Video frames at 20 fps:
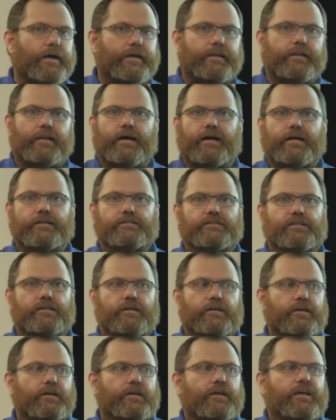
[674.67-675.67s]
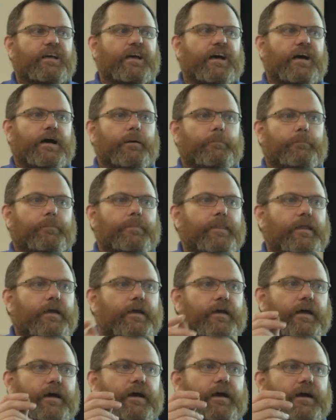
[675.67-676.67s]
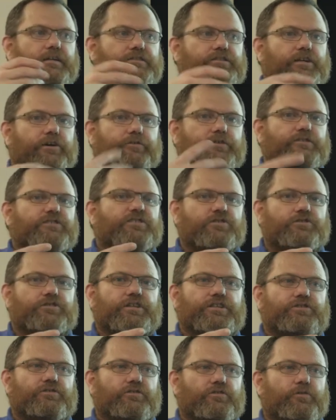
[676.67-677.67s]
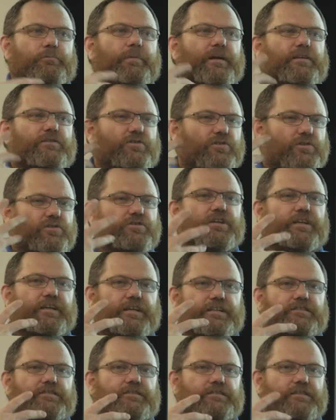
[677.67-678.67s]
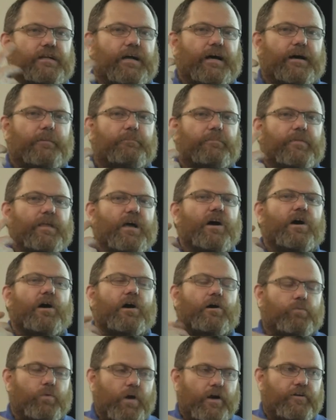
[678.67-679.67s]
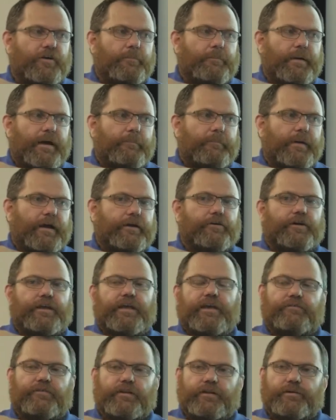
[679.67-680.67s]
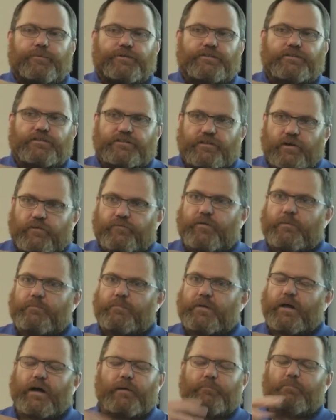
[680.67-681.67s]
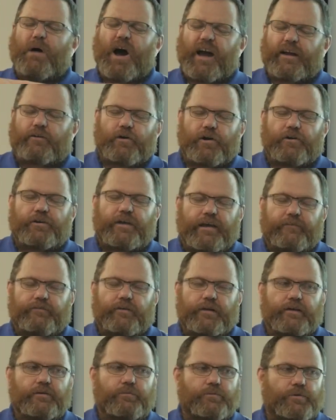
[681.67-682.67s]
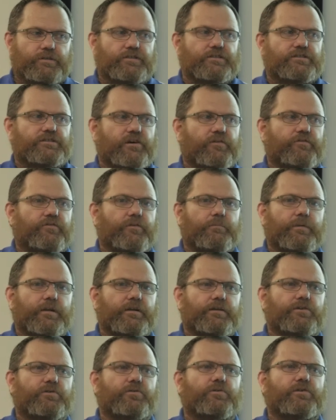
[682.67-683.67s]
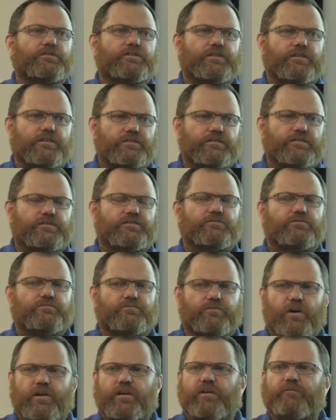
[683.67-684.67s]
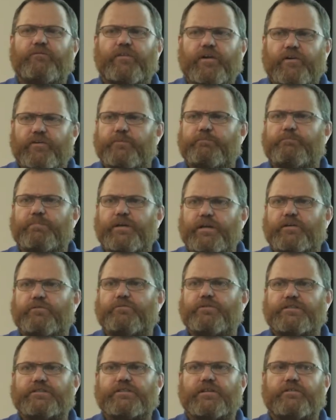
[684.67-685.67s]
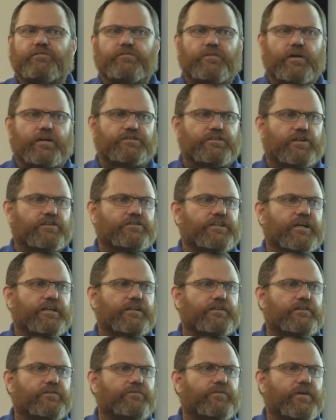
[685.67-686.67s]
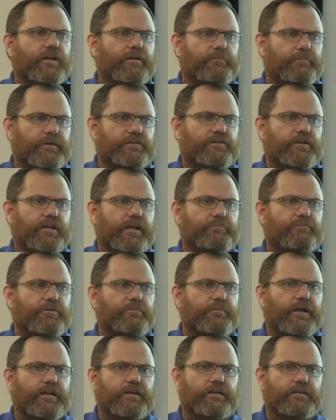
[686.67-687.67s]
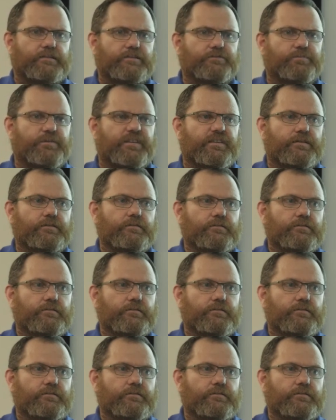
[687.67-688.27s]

last. So if it's nutritional, but usually it's, I worry about macrocephaly, which is not microcephaly, which is not familial because it's got a very big risk of associated developmental abnormalities with it.